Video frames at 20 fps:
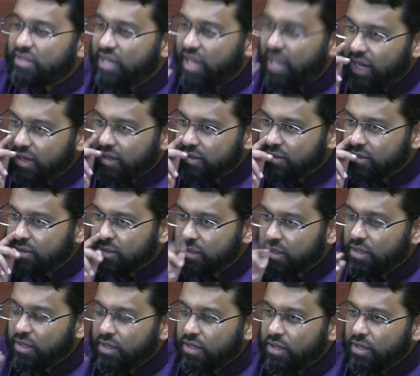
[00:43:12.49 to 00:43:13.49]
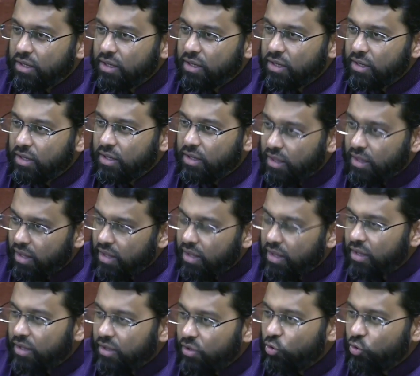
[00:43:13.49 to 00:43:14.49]
as
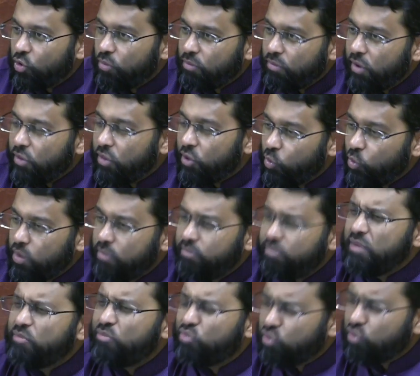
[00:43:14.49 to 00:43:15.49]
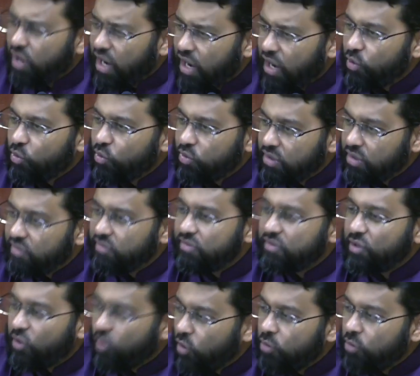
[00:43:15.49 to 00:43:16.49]
your mother would be proud of
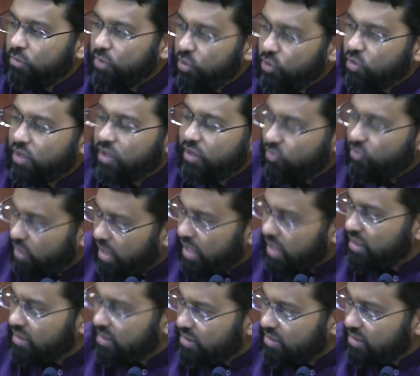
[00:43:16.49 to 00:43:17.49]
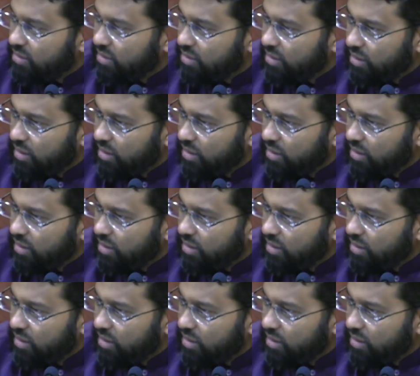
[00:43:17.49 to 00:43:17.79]
the army you can raise